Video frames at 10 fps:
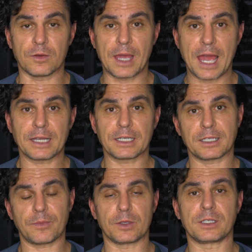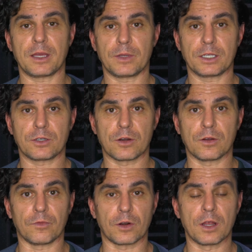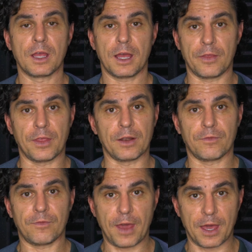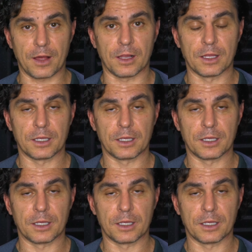You can't accept the same-day turnover and then fail.